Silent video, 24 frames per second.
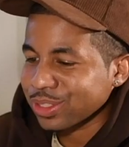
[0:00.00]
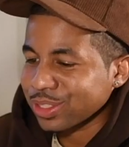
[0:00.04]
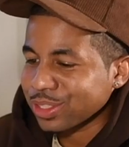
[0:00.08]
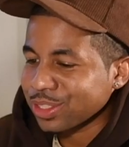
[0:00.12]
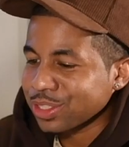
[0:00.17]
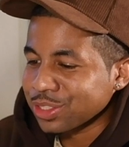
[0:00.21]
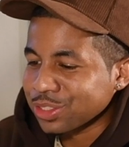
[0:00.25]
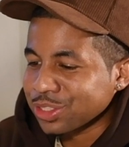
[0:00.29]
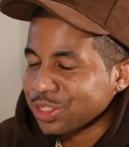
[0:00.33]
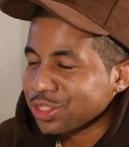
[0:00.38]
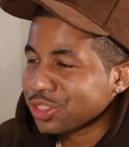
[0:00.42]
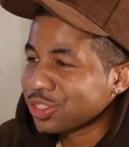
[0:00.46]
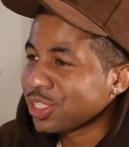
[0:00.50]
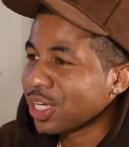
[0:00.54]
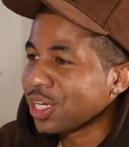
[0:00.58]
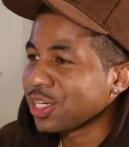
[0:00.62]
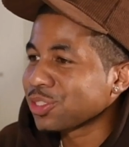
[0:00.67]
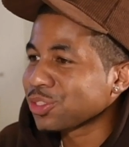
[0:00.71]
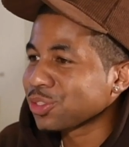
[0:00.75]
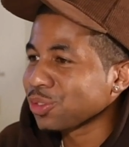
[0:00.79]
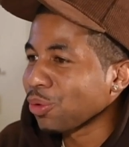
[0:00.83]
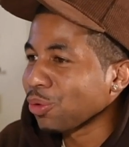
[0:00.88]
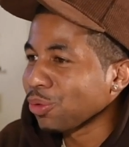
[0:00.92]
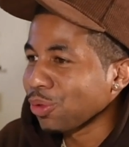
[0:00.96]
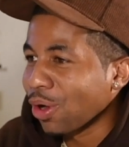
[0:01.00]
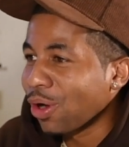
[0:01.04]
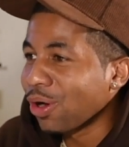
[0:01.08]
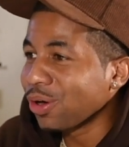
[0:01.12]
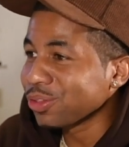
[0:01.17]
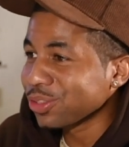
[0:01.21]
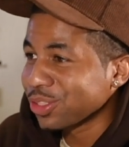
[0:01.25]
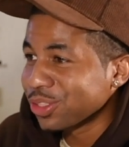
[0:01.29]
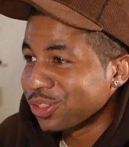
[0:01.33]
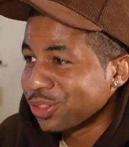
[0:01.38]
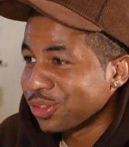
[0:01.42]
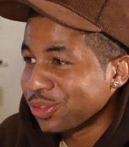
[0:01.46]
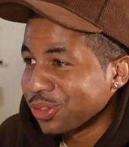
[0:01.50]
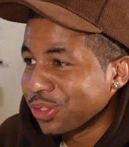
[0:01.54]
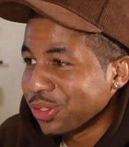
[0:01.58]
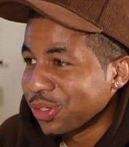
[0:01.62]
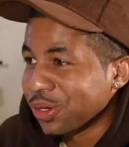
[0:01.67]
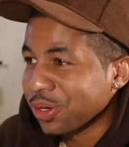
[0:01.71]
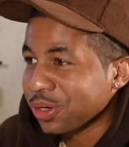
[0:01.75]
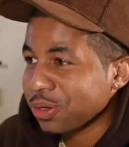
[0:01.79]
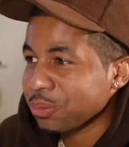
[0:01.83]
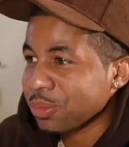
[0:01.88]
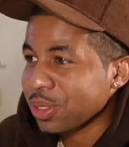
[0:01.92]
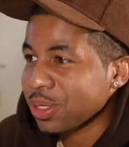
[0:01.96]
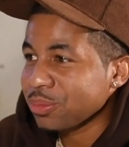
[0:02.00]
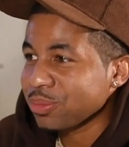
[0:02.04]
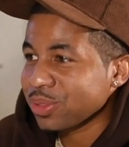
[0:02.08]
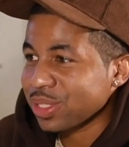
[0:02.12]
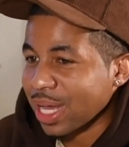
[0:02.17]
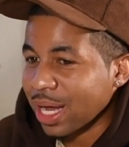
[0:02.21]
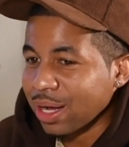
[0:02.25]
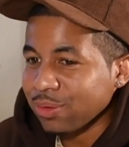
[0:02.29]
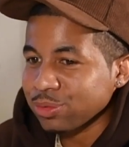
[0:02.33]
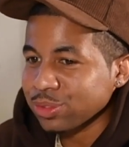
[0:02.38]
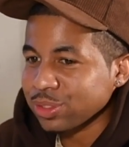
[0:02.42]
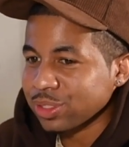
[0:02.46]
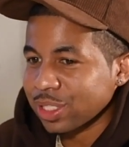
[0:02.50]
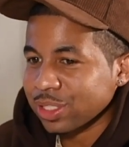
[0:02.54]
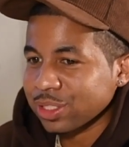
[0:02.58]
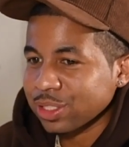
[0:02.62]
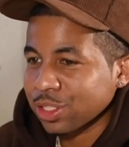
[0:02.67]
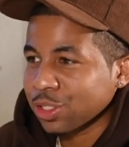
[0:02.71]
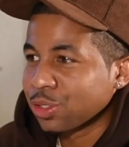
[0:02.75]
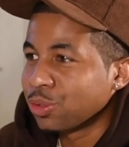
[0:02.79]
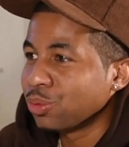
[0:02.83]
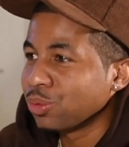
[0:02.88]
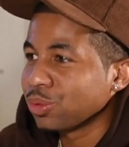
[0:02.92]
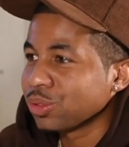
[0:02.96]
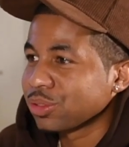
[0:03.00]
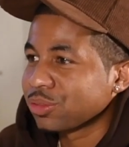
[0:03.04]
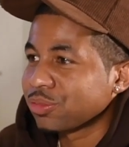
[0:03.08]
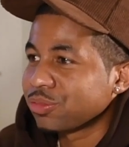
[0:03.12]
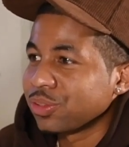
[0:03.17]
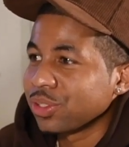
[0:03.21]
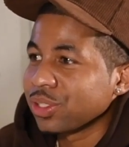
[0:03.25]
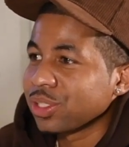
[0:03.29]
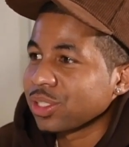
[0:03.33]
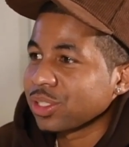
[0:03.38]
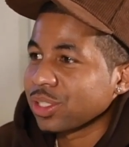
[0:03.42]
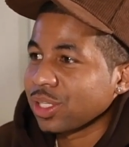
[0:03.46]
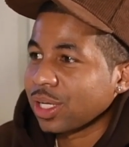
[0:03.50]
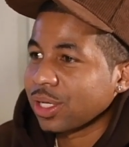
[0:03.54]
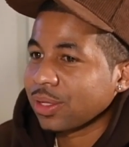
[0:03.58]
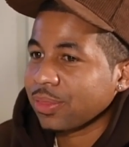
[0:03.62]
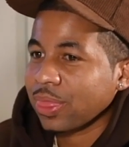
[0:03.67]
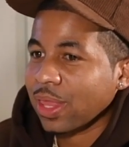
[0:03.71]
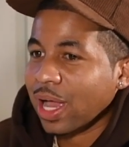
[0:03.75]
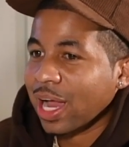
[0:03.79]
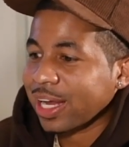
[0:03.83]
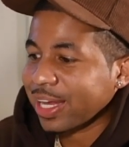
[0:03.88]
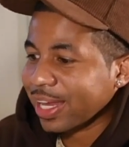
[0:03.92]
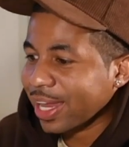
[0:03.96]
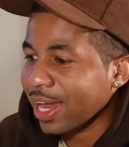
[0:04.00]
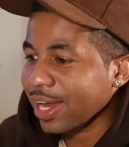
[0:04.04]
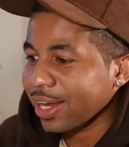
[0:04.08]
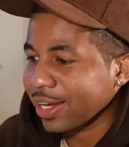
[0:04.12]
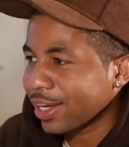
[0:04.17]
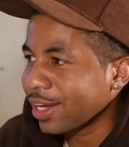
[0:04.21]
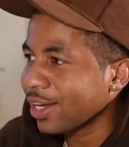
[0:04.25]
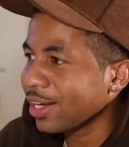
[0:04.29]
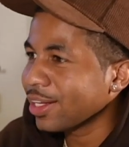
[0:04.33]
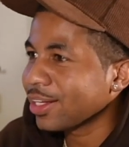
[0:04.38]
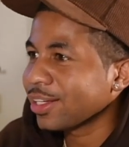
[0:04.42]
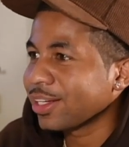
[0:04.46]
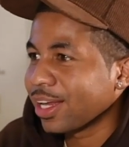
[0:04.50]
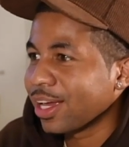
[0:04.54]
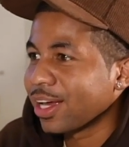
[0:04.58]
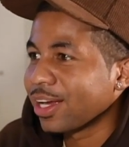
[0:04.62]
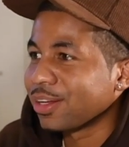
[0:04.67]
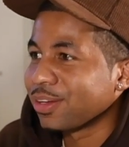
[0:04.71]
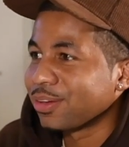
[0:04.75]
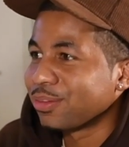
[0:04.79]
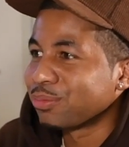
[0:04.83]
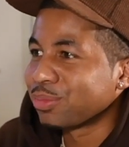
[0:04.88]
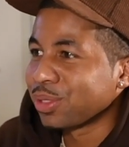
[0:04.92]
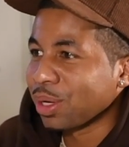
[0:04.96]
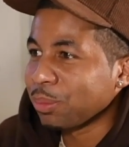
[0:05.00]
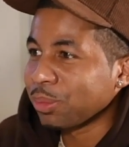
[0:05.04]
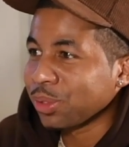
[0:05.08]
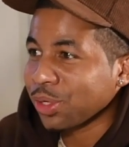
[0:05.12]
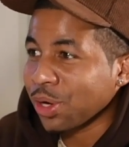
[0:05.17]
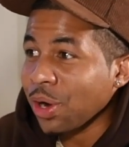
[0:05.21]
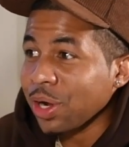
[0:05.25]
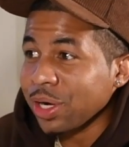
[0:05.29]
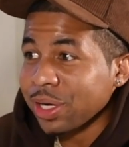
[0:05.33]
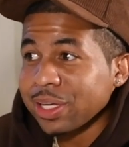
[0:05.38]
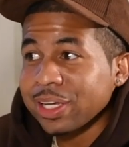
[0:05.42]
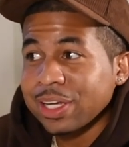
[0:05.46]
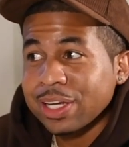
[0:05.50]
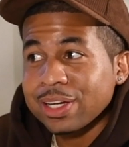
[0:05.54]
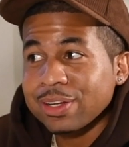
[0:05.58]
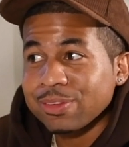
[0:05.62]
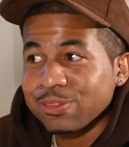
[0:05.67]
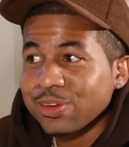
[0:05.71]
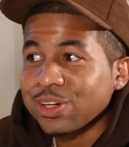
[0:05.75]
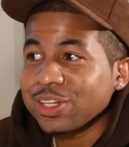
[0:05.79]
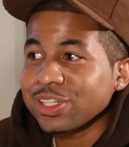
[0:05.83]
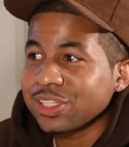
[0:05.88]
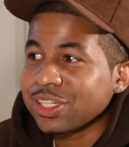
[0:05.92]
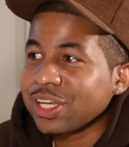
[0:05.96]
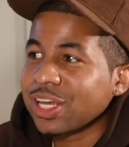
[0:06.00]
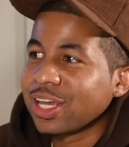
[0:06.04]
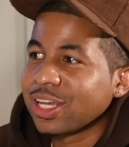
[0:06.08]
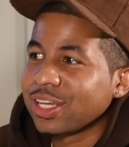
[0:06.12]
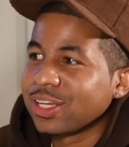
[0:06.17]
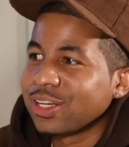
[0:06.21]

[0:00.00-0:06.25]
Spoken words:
it just takes so long to do, you know what I mean? Yeah. That was like the coolest feeling. Like, I can't get it yet, but I'm gonna get it one day.